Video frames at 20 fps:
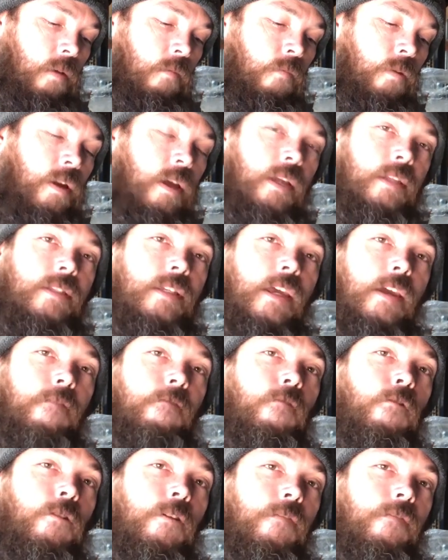When I say
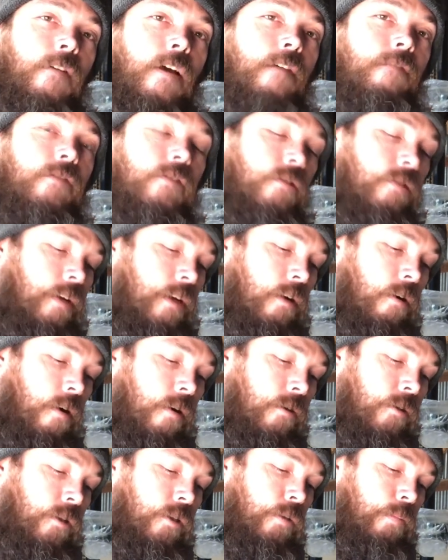forty-five degree
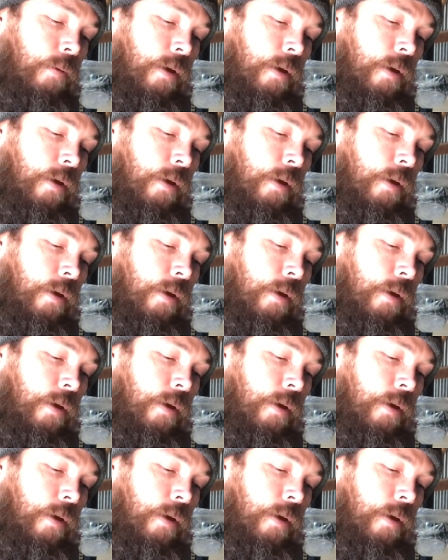cartridge